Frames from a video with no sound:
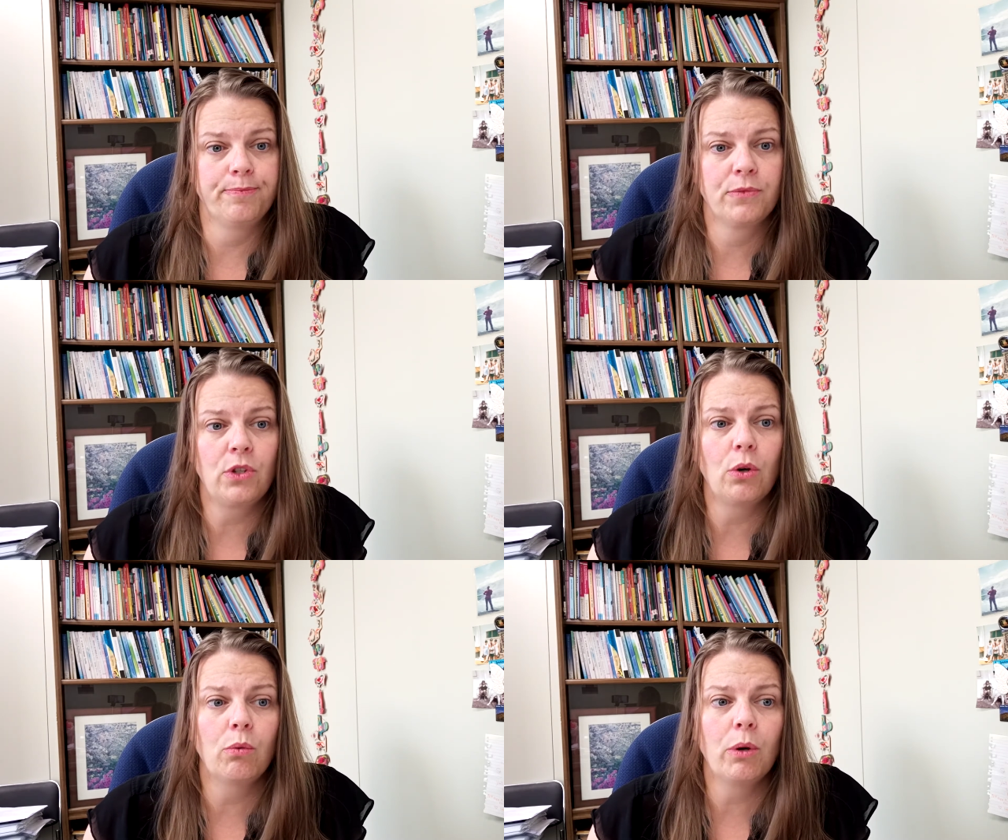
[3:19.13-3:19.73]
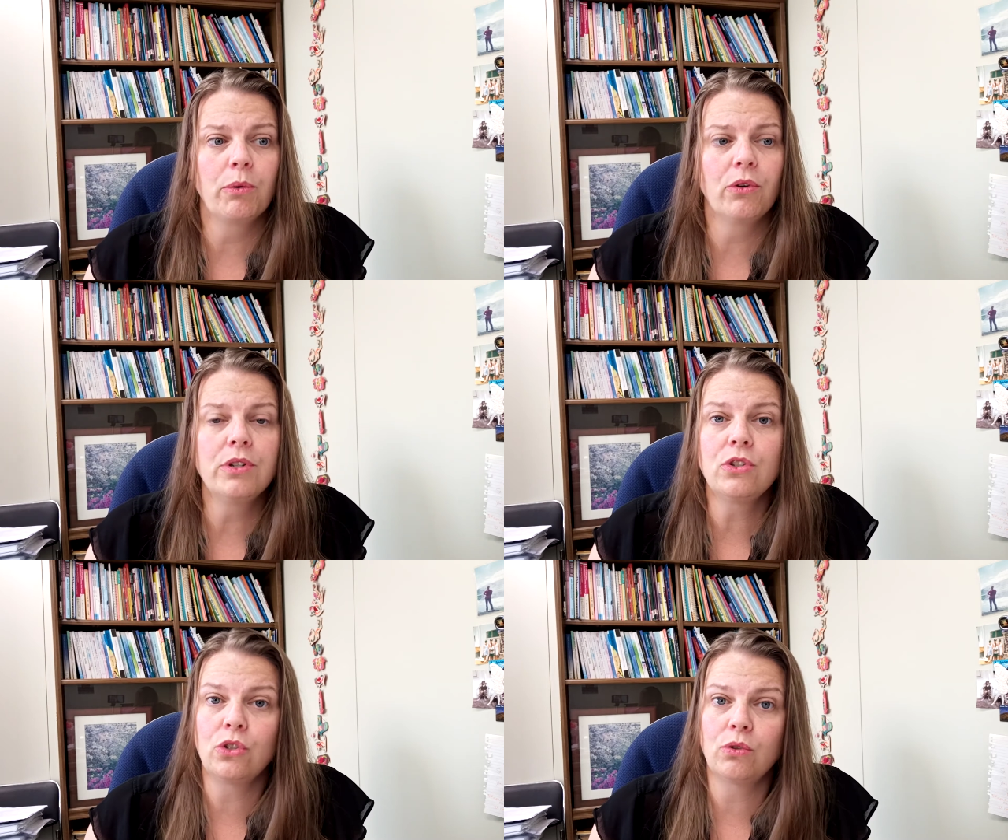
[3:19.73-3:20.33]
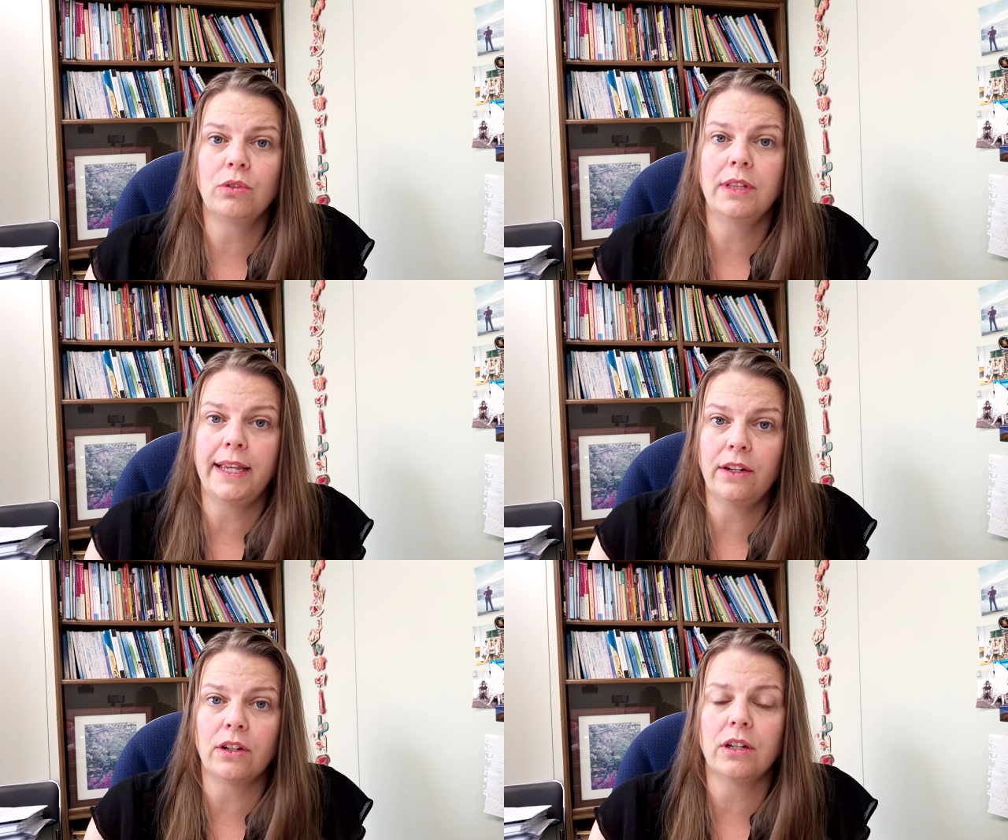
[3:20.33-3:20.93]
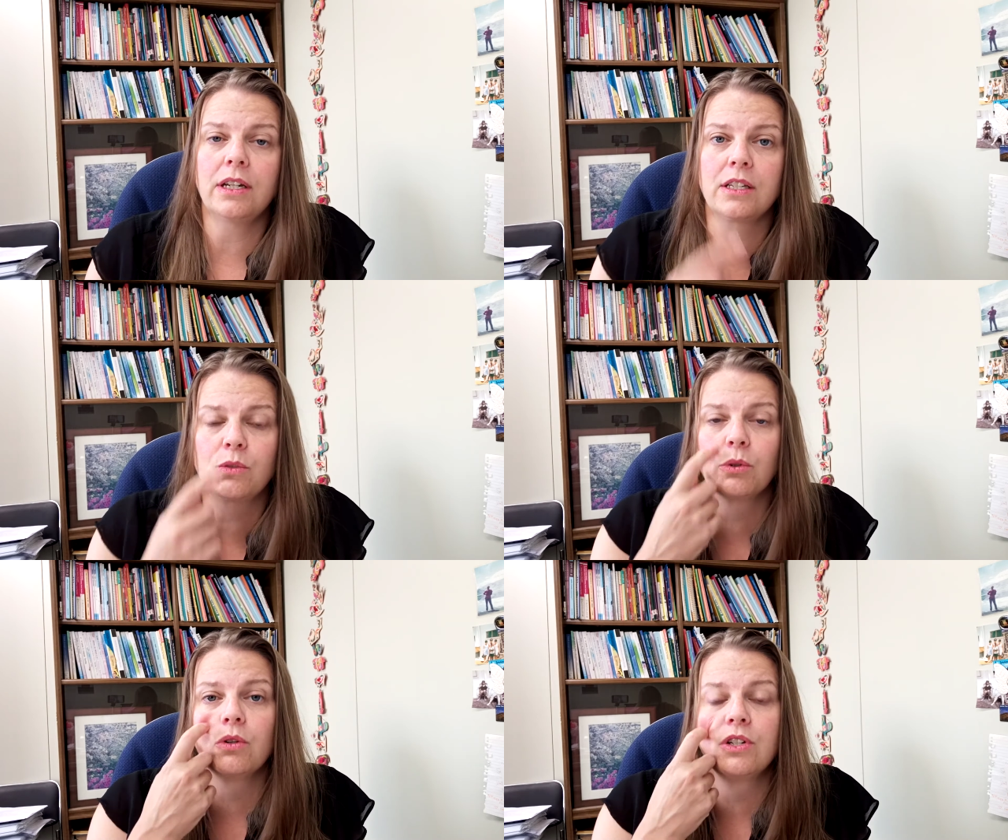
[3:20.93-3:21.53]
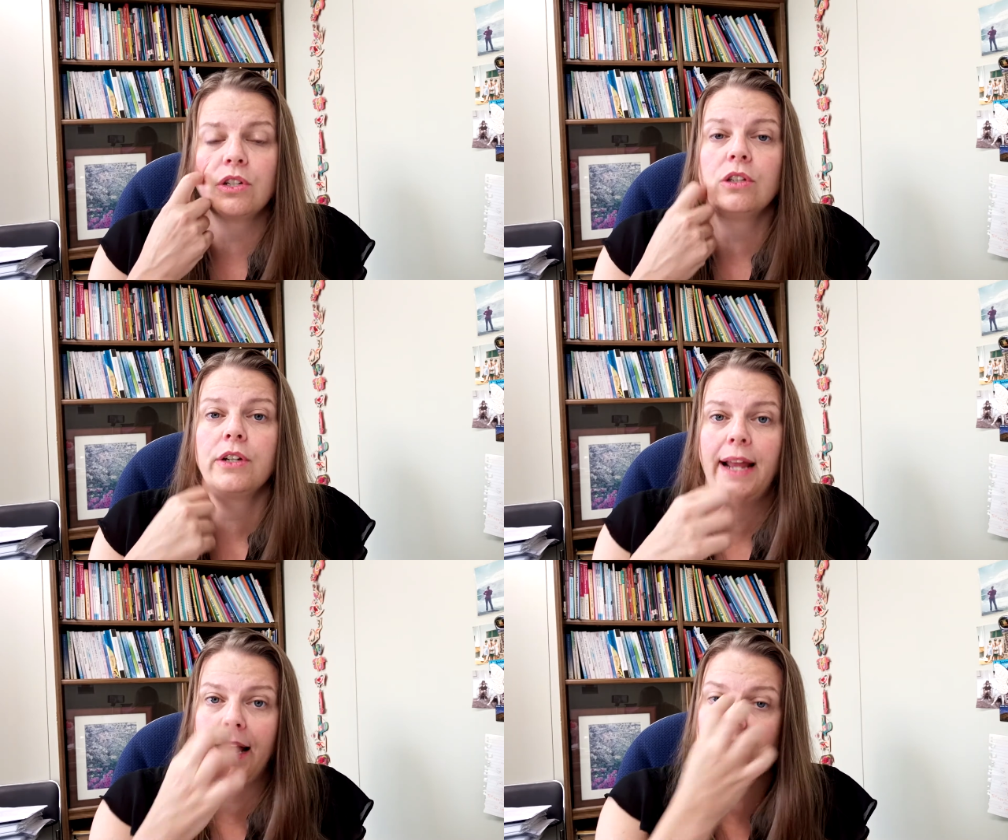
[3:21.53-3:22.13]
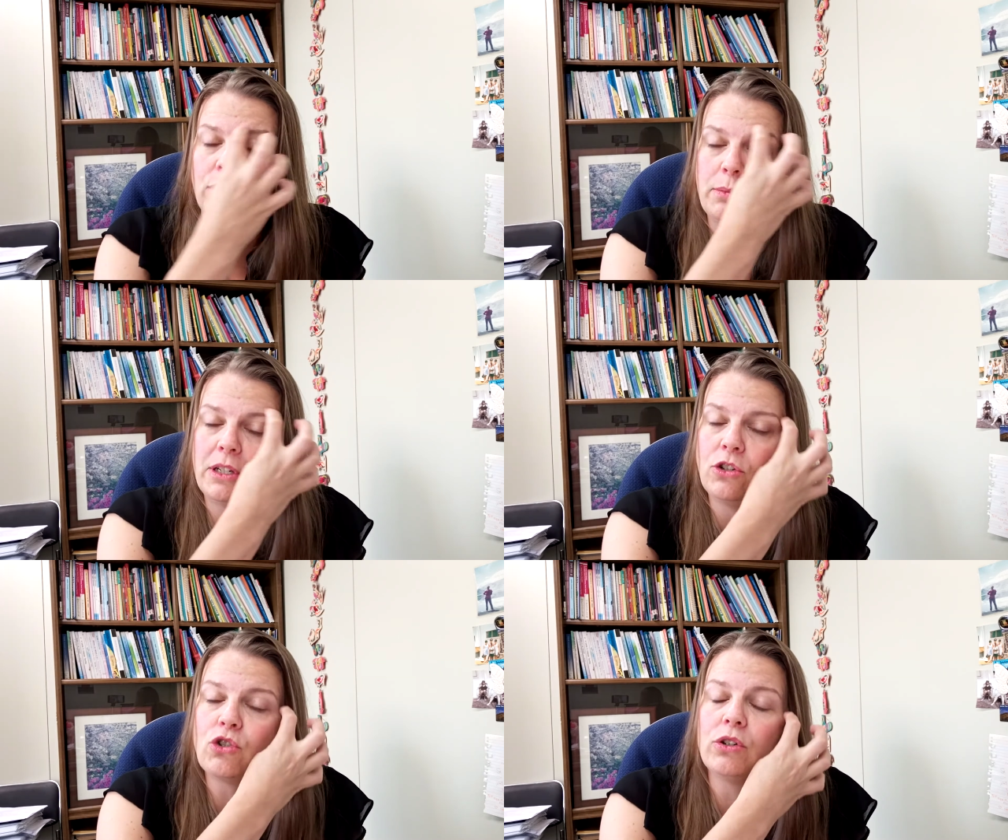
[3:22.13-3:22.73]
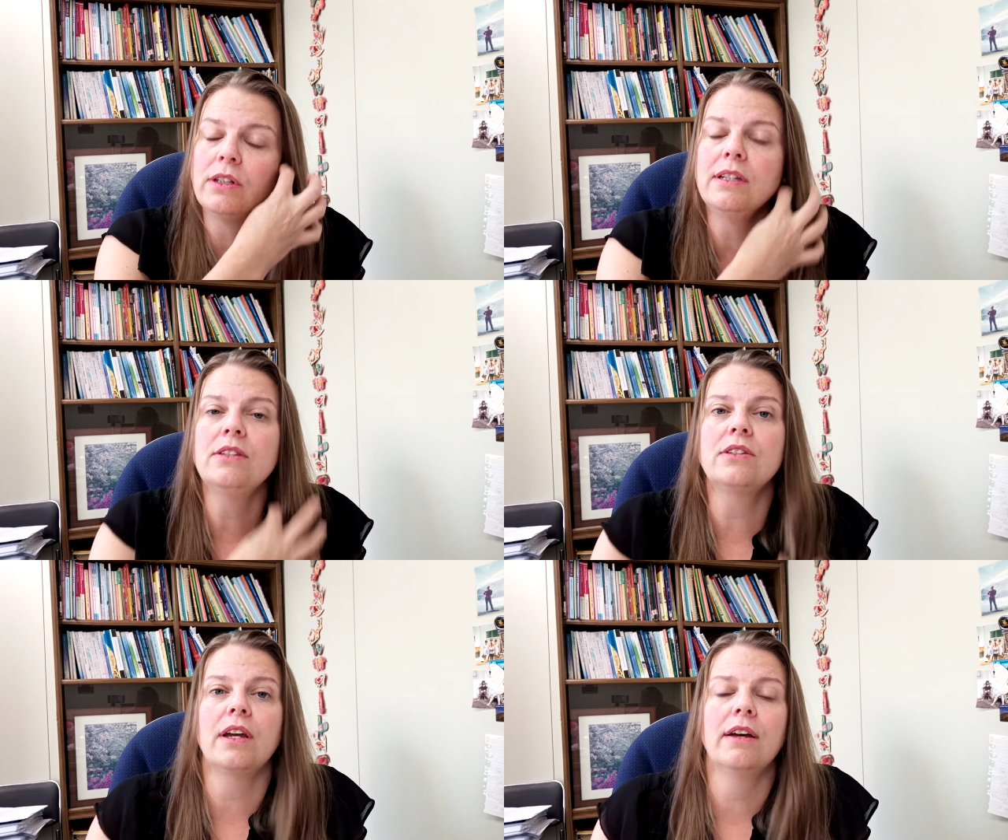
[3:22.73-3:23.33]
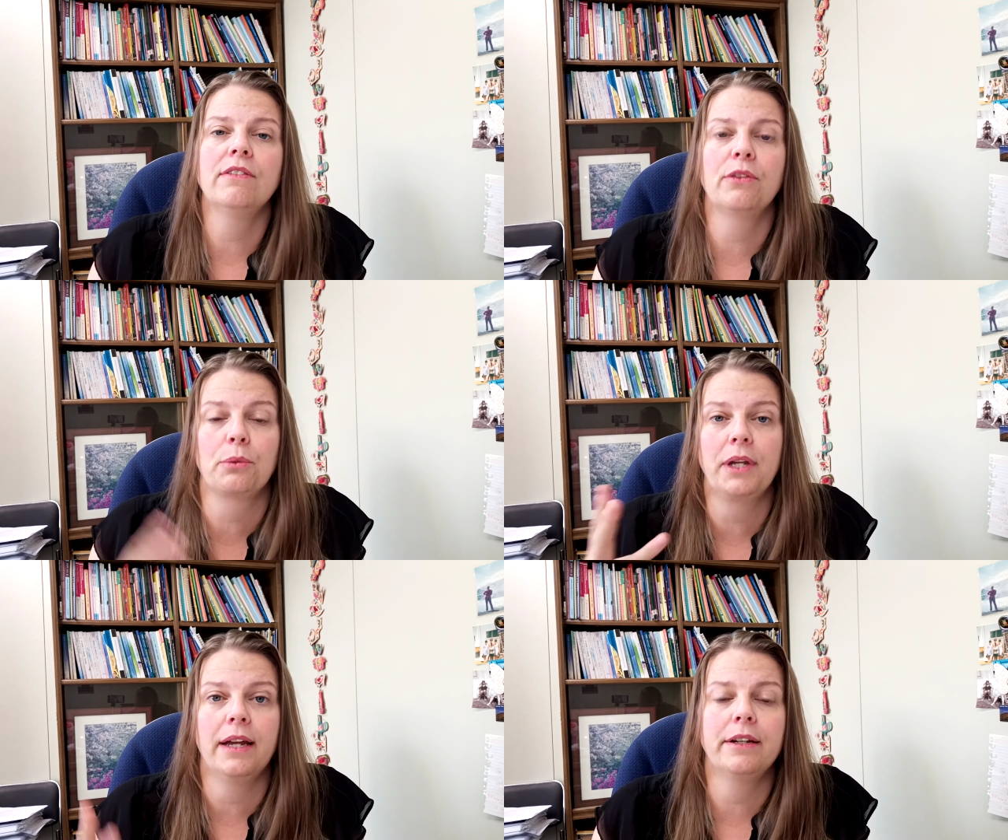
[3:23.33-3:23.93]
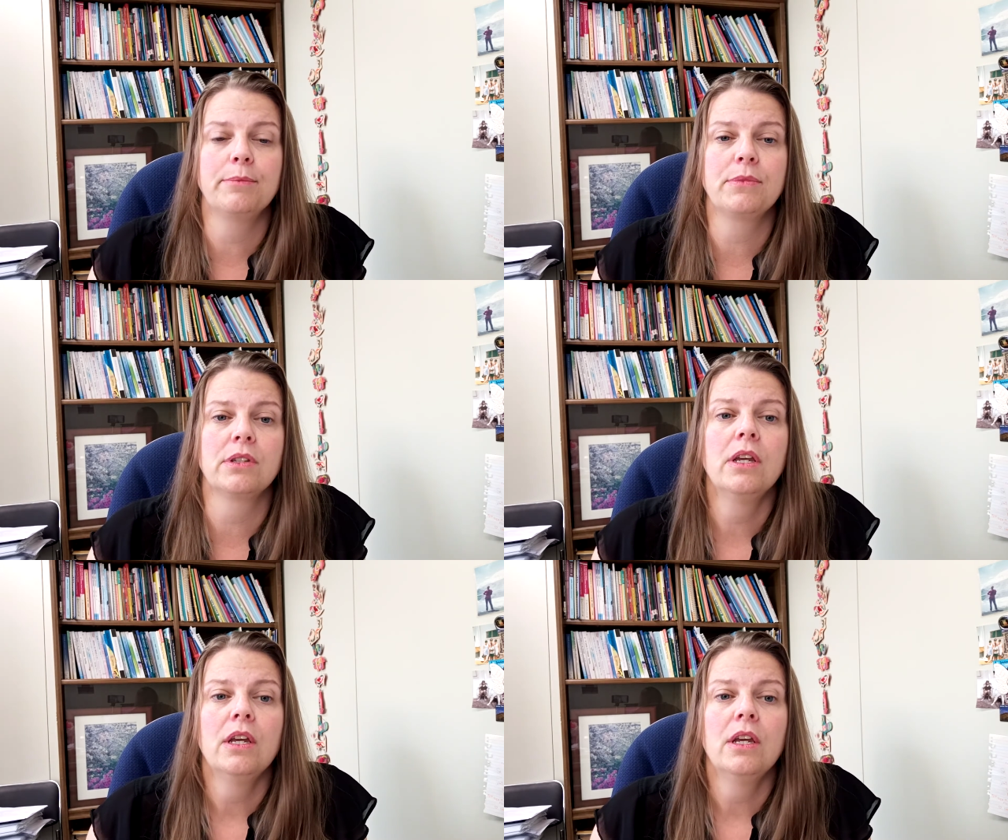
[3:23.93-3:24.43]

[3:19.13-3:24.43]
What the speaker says: So what we're going to do later is we're going to learn how to make a short list of 3 items.